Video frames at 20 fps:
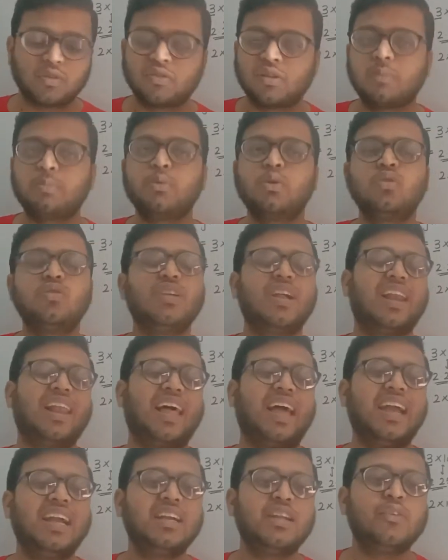suppose the
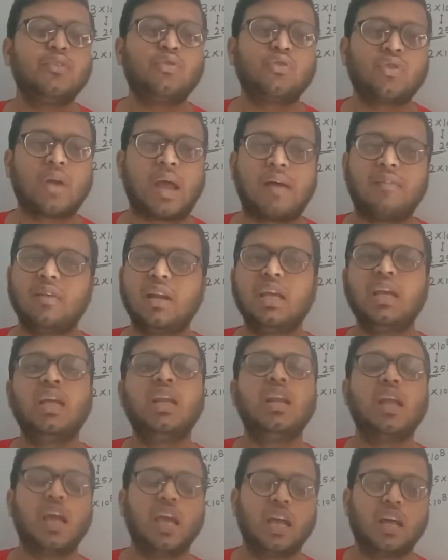light is traveling
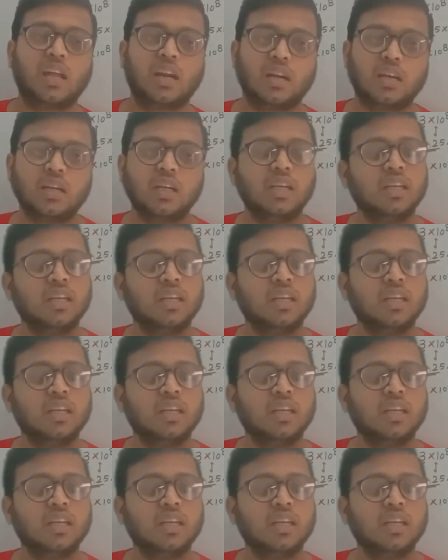in air,